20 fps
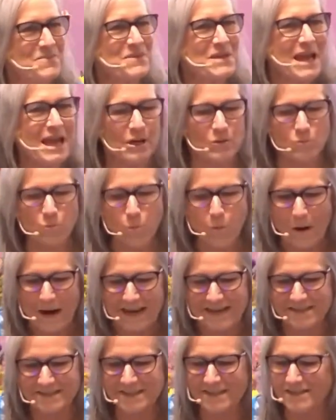and
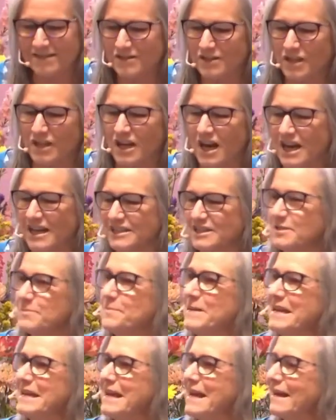weight to God's
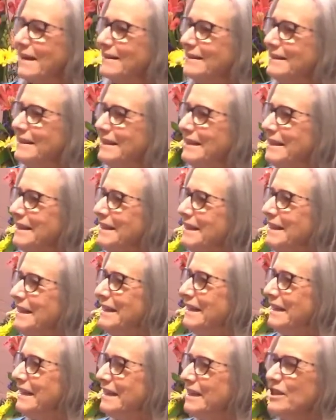being.
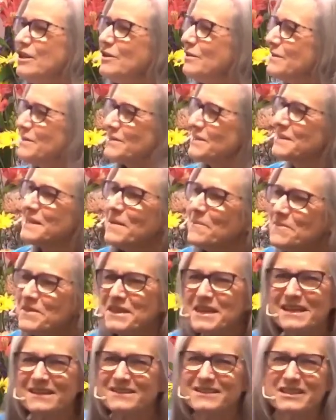You know, some
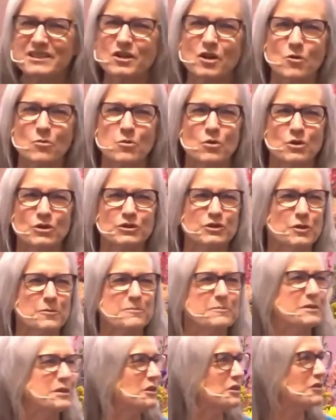things in our world are
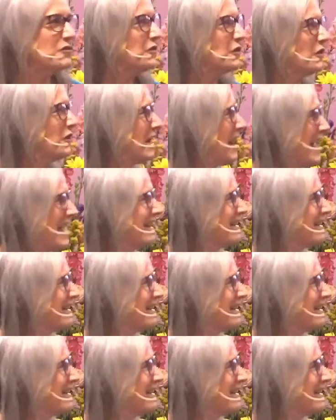beautiful and